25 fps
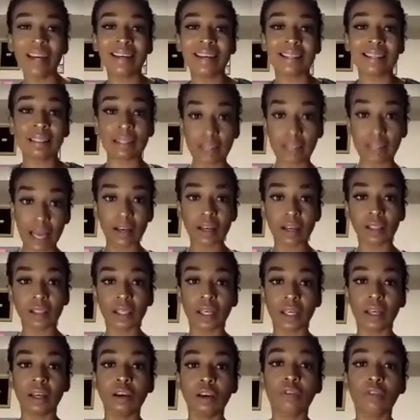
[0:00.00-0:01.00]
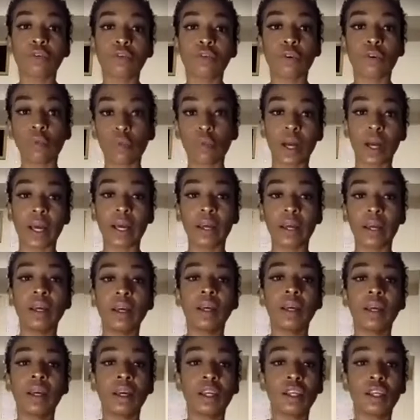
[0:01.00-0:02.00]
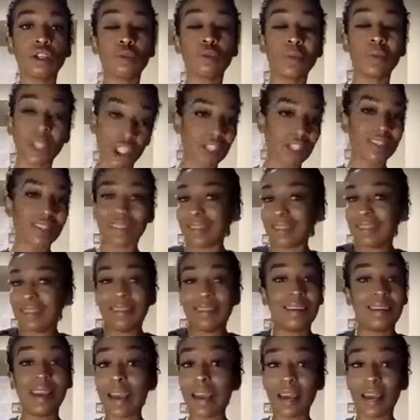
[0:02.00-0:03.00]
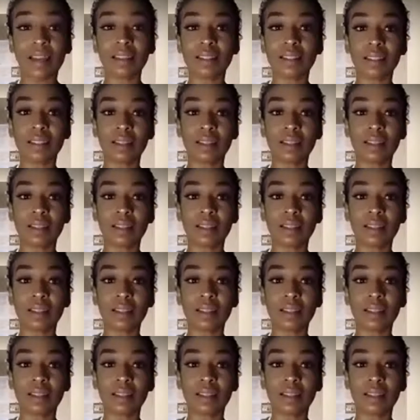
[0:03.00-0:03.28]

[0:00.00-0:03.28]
settling for what you just get.